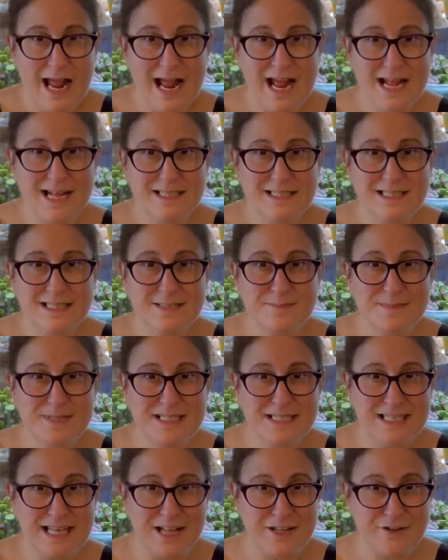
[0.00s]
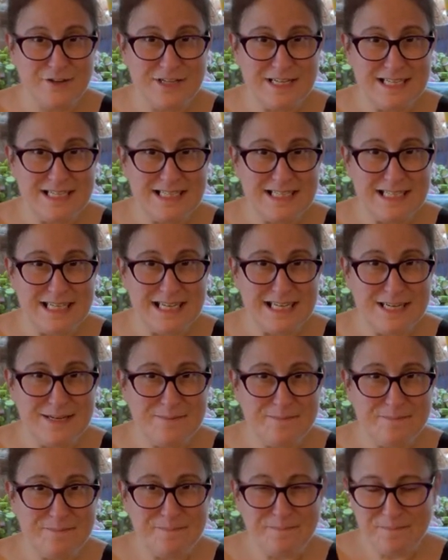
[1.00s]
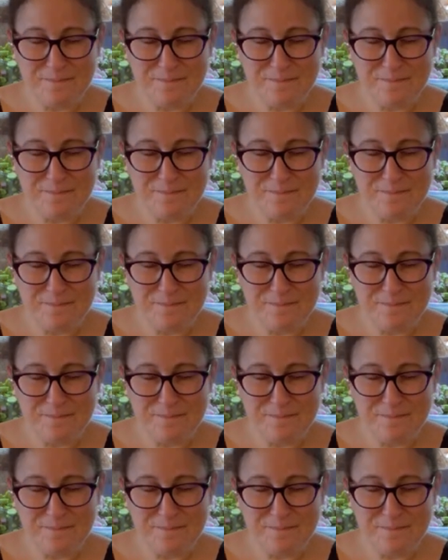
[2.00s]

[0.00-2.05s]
and some celery seed.